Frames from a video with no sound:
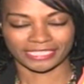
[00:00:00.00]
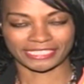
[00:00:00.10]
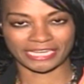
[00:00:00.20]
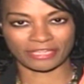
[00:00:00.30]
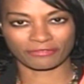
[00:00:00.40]

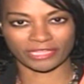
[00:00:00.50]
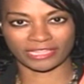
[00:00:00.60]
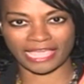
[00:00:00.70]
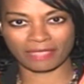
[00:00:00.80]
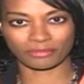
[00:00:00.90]
Steve,
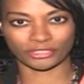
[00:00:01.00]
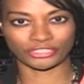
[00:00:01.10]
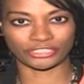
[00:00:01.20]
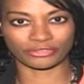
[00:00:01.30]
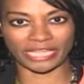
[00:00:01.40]
that
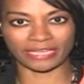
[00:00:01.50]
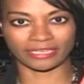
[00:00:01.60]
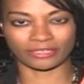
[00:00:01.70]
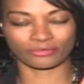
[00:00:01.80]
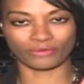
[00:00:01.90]
pursuit
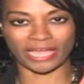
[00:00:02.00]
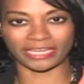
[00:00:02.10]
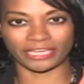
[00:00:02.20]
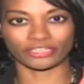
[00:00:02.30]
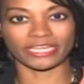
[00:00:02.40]
ended
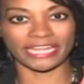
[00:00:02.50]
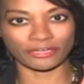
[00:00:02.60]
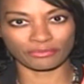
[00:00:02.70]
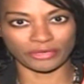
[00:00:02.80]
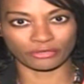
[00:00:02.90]
right here
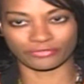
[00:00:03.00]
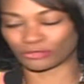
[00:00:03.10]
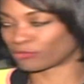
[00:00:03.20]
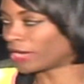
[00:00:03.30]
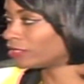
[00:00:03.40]
near
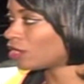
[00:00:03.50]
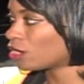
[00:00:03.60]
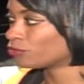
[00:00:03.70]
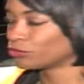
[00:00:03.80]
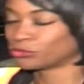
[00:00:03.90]
Milford, right
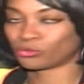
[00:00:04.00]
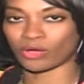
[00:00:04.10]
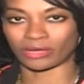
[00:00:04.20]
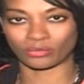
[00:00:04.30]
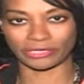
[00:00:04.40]
along Route
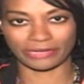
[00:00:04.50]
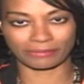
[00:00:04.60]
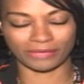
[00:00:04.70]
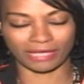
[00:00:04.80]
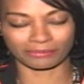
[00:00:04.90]
1 where
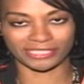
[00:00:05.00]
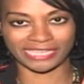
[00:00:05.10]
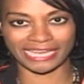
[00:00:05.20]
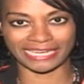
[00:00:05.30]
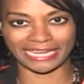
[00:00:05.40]
I'm, I'm,
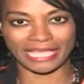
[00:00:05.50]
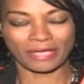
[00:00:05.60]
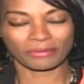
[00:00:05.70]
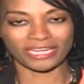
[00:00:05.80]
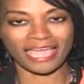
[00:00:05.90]
standing,
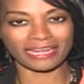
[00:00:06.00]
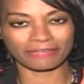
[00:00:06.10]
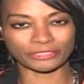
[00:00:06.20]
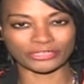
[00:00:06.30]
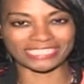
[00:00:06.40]
but not
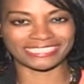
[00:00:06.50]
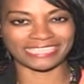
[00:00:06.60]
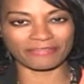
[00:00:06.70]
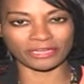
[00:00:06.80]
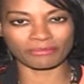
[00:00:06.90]
after a
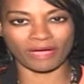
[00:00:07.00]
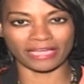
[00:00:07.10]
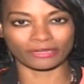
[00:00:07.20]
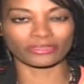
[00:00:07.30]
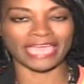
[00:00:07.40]
70
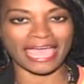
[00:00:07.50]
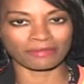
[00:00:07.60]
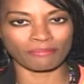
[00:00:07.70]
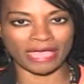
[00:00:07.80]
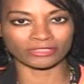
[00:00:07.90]
mile
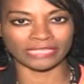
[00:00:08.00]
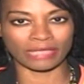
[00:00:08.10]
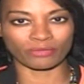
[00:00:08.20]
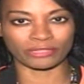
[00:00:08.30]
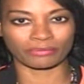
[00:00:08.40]
cat and mouse
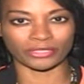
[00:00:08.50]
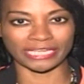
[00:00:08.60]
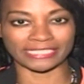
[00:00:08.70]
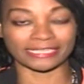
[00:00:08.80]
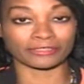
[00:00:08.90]
game with
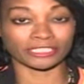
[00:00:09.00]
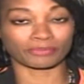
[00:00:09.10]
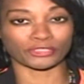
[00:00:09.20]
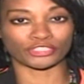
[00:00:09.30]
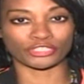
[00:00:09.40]
police. Now, this
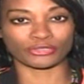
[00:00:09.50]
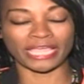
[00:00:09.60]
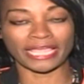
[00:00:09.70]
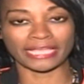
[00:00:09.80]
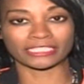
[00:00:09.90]
pursuit
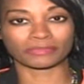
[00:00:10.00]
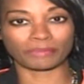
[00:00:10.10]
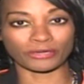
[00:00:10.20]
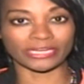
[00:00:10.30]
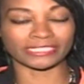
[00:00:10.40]
is
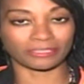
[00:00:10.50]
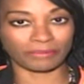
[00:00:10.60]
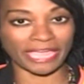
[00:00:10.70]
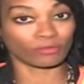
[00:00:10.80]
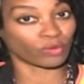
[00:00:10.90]
spurring
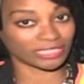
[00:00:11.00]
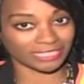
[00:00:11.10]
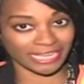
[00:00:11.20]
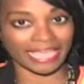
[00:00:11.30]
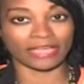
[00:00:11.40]
debate
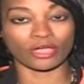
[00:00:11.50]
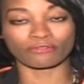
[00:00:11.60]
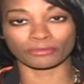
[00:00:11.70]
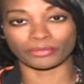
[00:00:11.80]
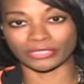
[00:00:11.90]
once again
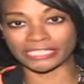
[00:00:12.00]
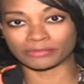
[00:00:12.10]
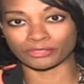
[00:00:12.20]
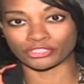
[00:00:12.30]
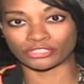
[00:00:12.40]
over police
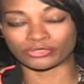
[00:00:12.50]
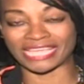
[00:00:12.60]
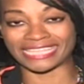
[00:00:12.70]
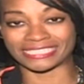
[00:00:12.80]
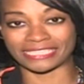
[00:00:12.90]
pursuits
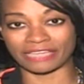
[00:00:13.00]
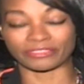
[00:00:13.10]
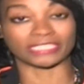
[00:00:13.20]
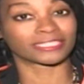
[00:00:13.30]
and safety.